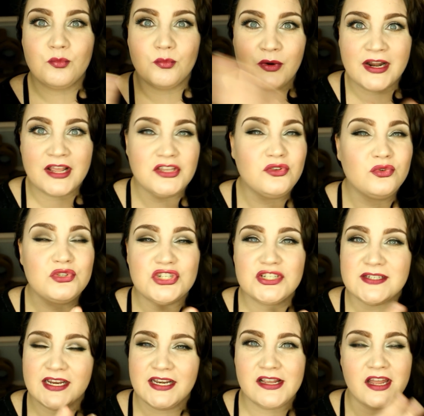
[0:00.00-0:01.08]
when I use
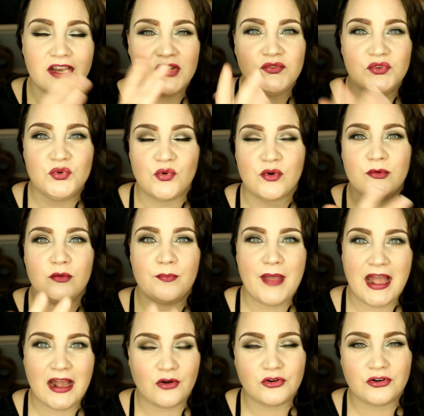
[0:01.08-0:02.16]
just any kind of normal
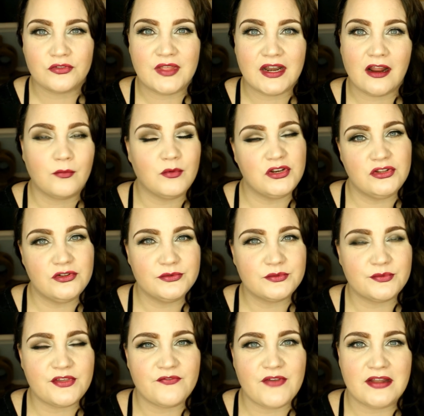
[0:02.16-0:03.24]
powder that I would use
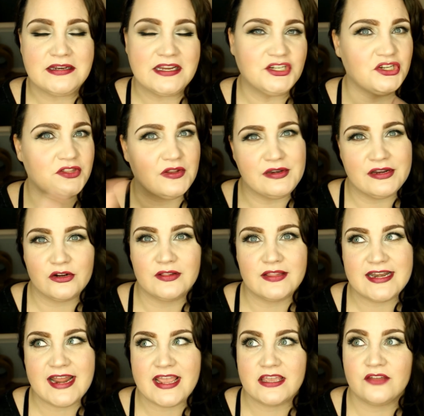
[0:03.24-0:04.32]
with a foundation, the
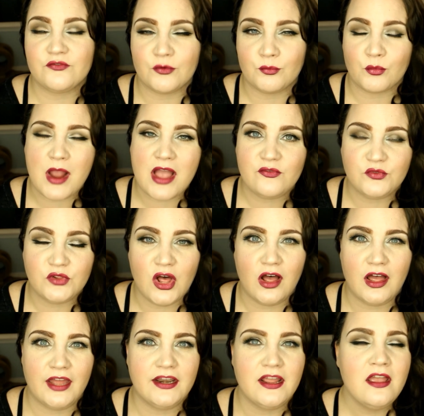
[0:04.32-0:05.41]
Nearly Naked from
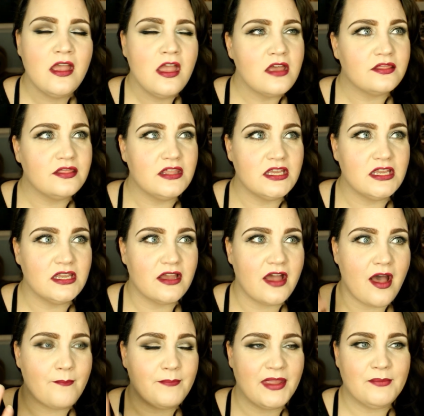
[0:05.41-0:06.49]
Revlon, the
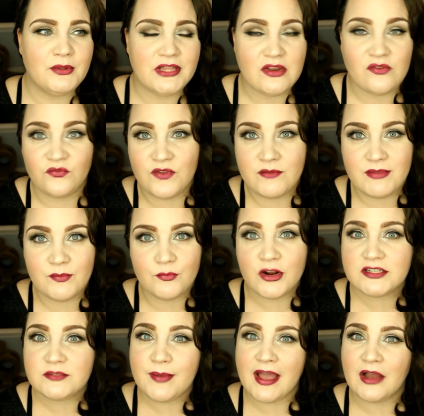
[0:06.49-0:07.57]
uh, Maybelline Fit Me
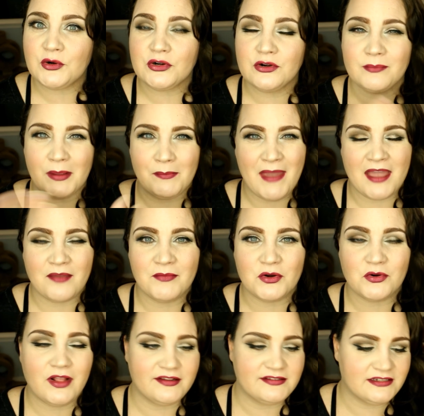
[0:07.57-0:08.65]
Press powder, my MAC
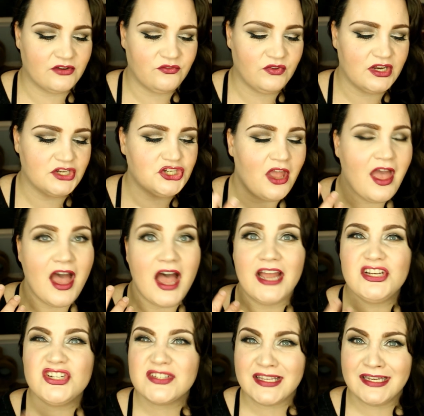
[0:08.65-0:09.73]
Mineralized Skin Finish,
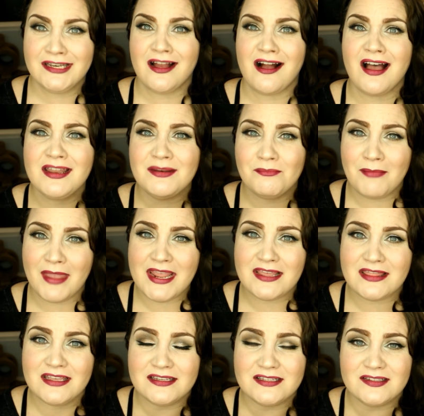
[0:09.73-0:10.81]
I just cannot
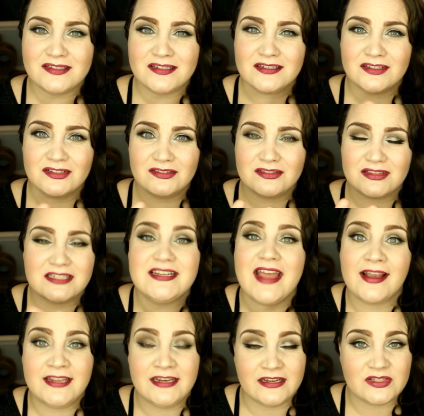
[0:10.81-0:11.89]
make this the
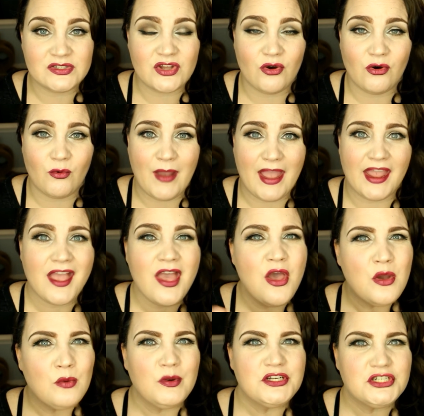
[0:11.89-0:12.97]
tackiness go away,
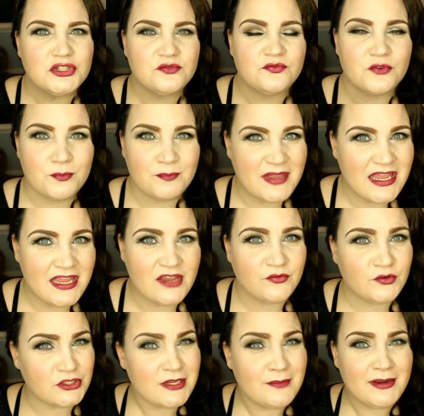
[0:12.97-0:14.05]
which for me,
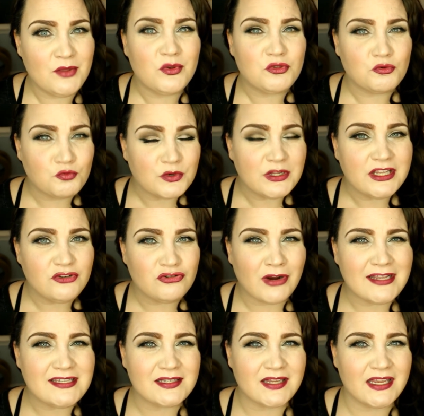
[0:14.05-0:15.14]
for somebody with really
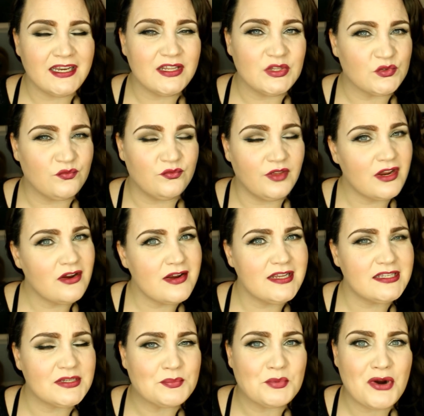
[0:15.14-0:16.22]
dry skin is very
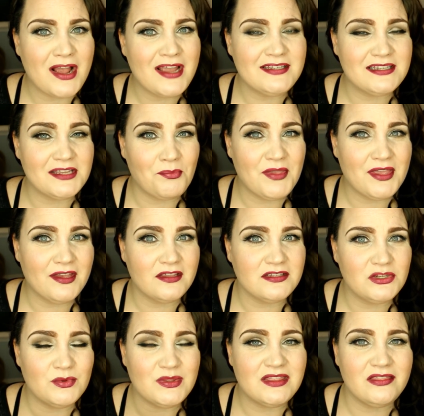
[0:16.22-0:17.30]
surprising
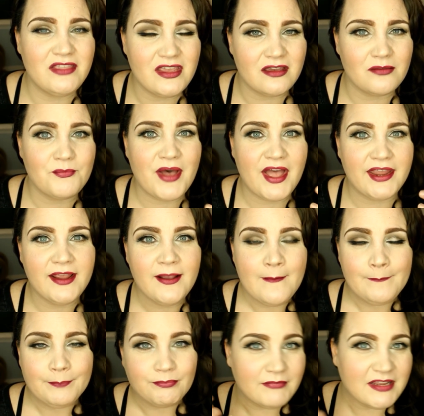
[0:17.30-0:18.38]
because you would think my
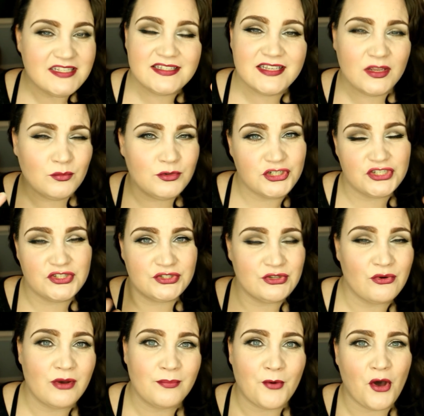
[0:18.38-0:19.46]
my skin would just
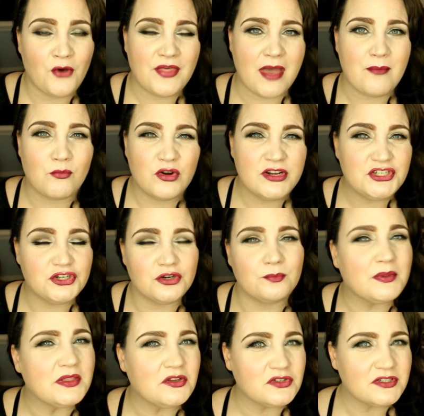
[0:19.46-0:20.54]
soak up all that moisture,
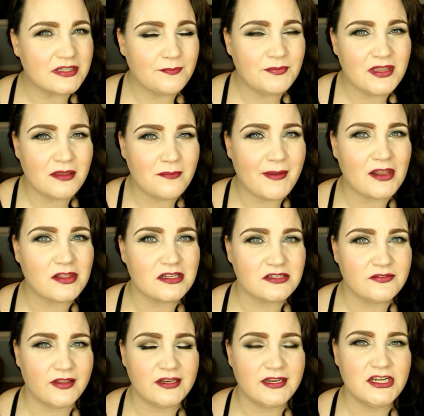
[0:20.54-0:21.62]
but there's something about
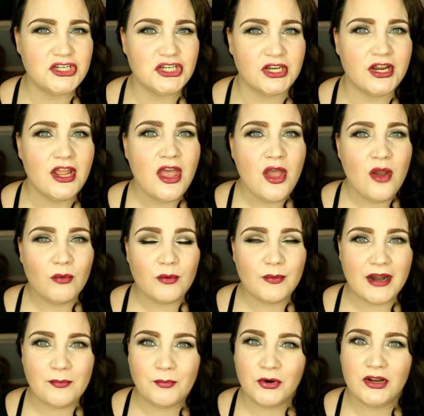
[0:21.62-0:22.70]
this foundation where
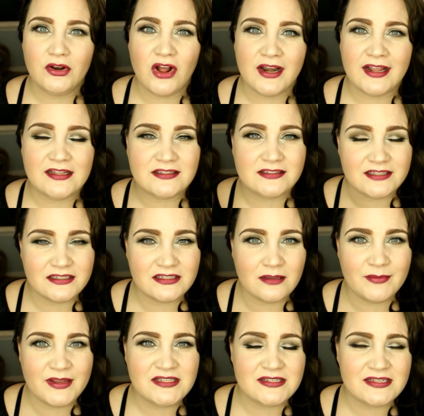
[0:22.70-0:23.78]
when I put it on, it sits
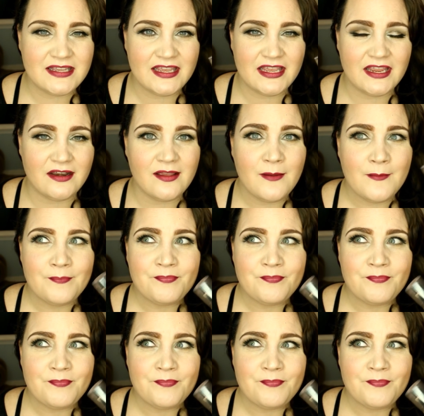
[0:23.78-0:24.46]
on my skin